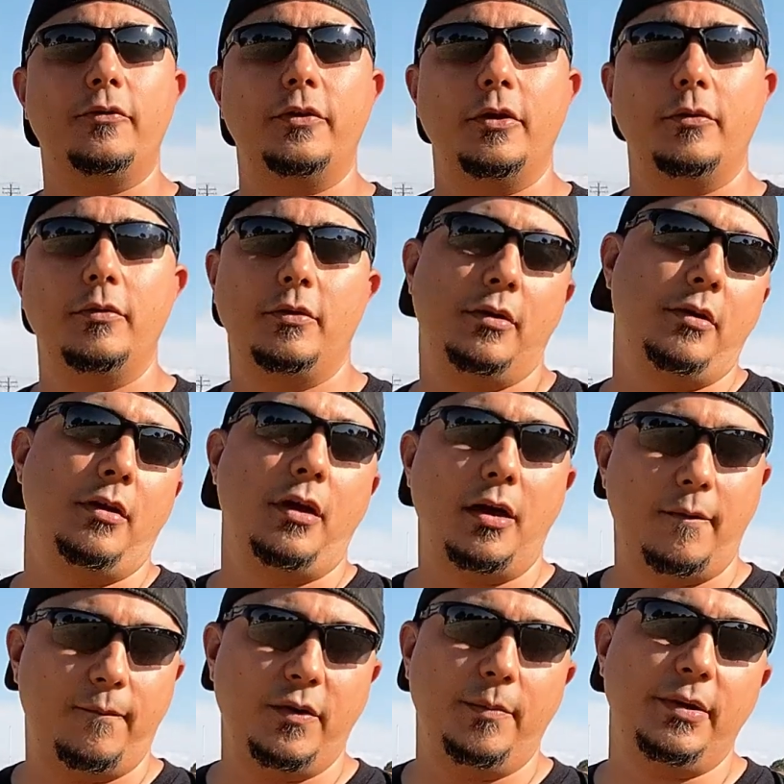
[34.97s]
So
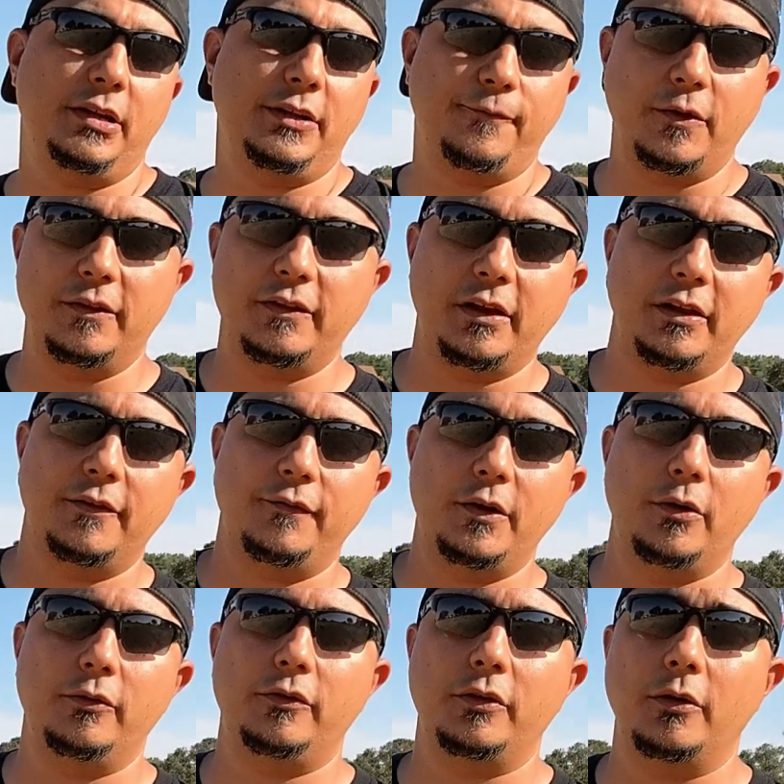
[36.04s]
I'm filming on the front side of the
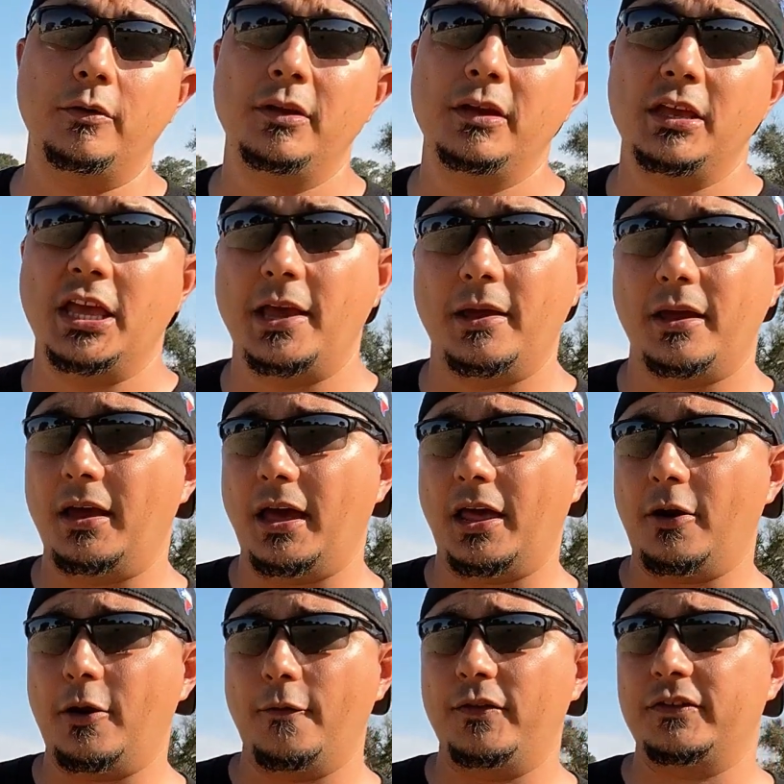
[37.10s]
phone, so I
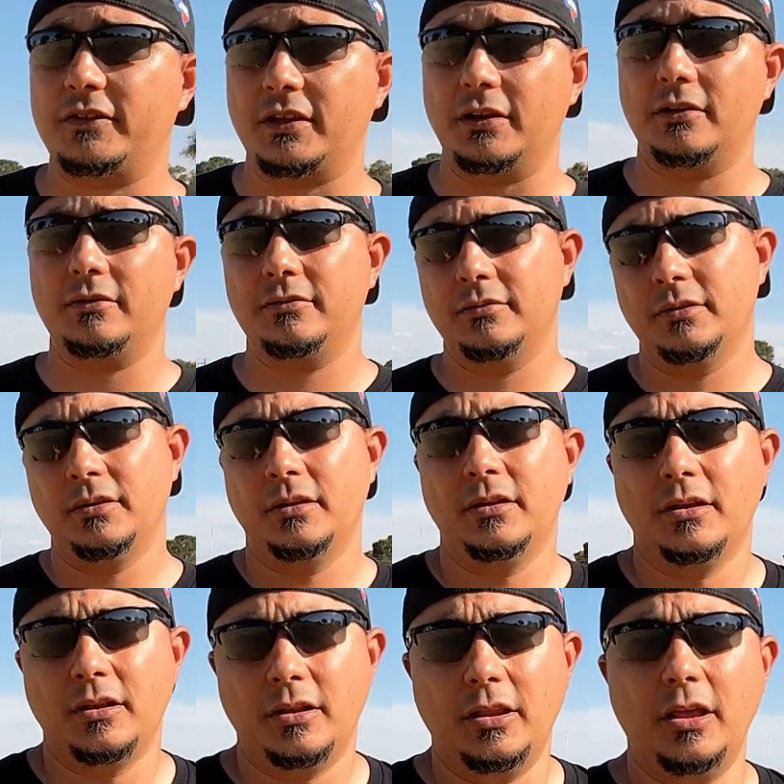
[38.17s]
don't know if it's gonna
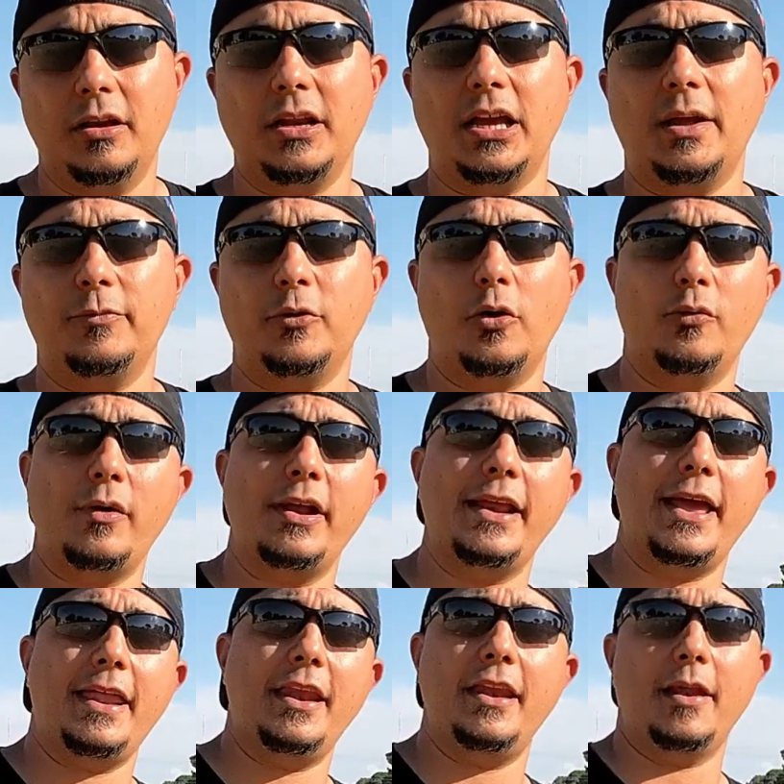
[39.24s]
look like I'm throwing
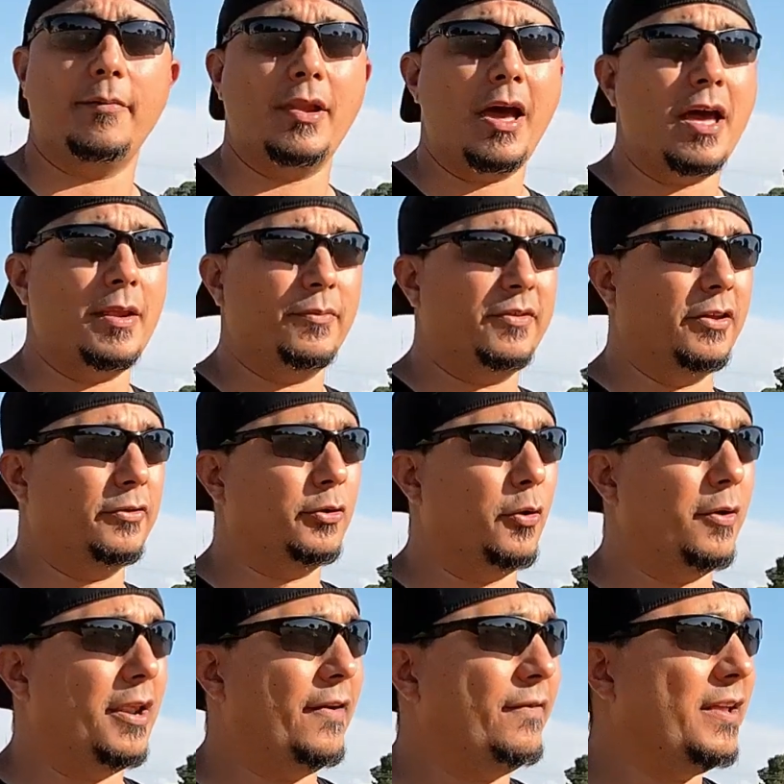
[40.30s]
right-handed. I'm not. I'm still
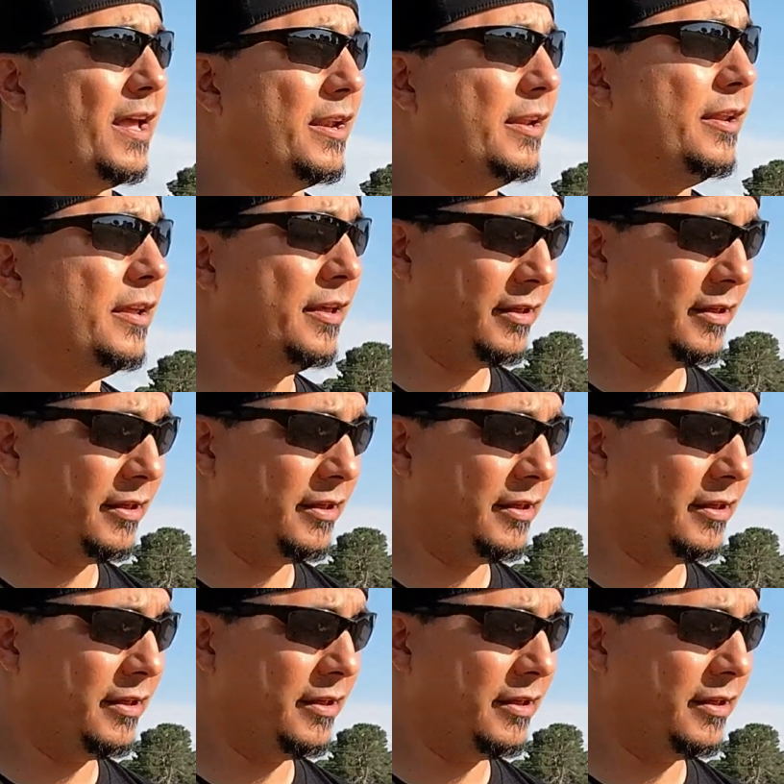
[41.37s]
throwing left-handed.